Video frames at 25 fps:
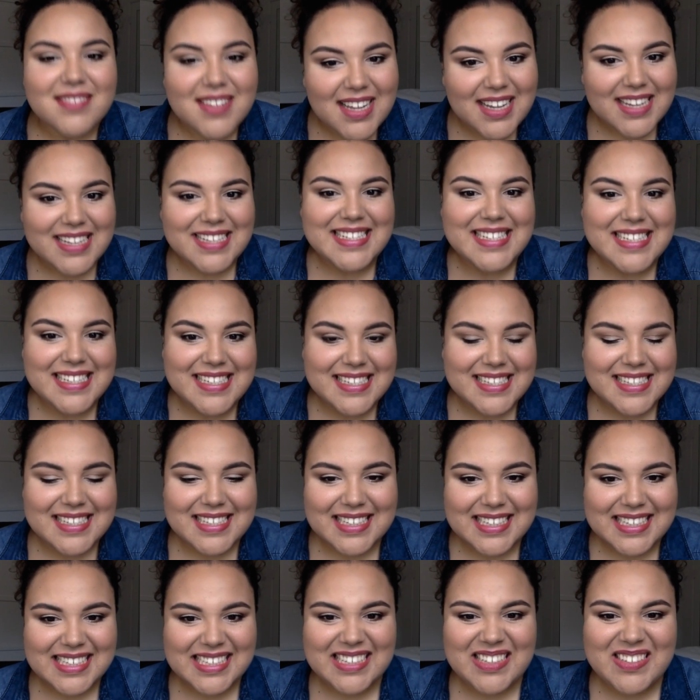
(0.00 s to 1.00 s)
it's
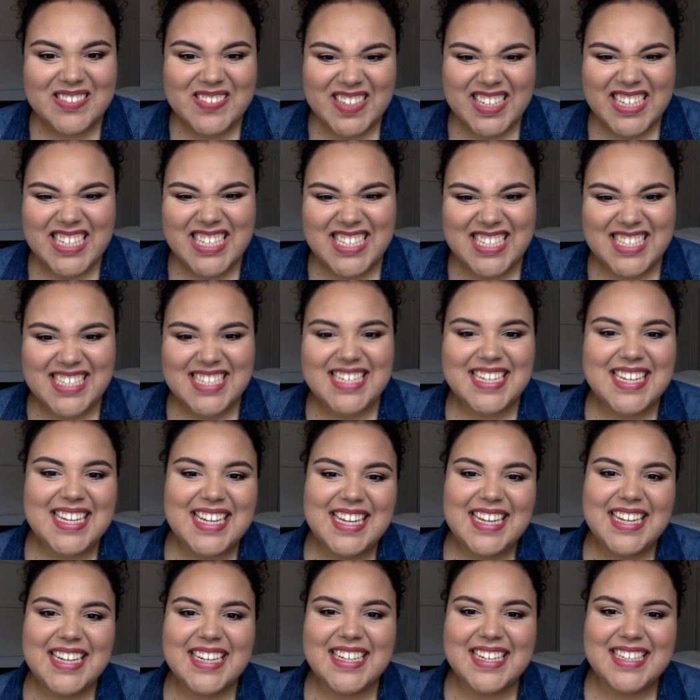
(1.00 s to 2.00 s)
very
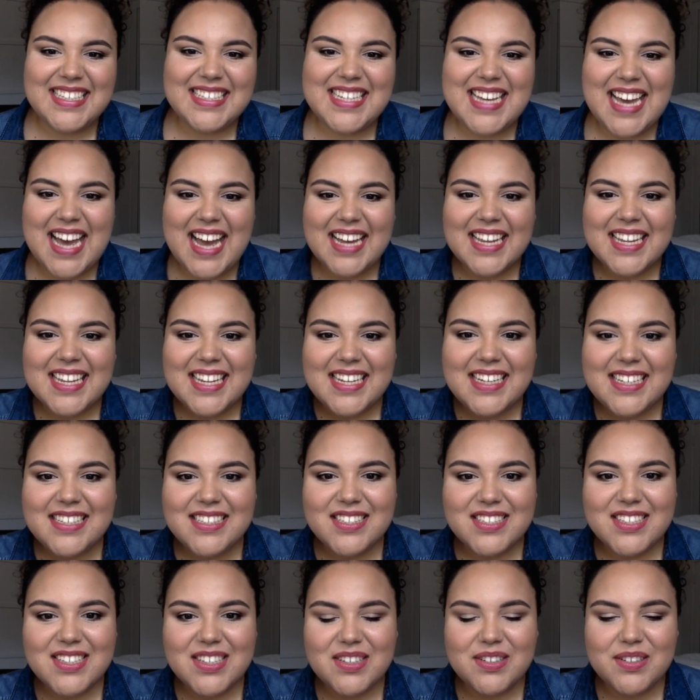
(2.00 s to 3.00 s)
sticky and tacky,
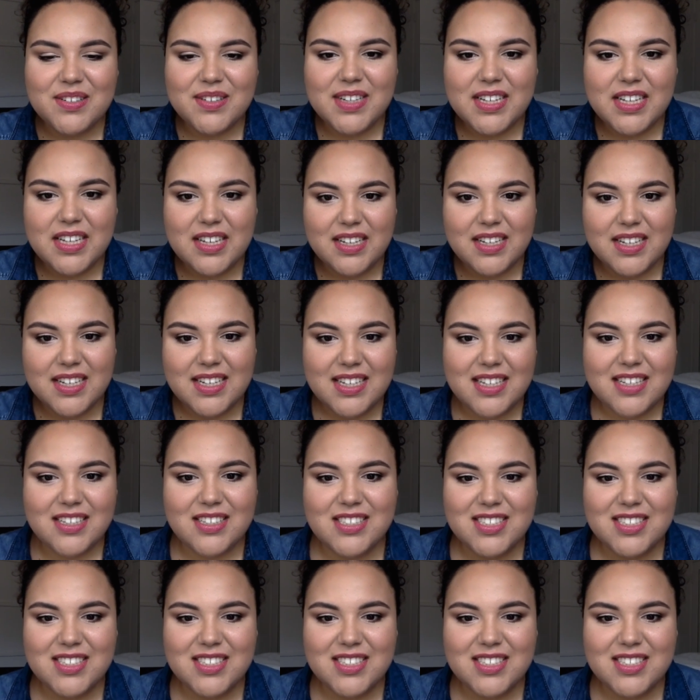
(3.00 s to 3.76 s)
so you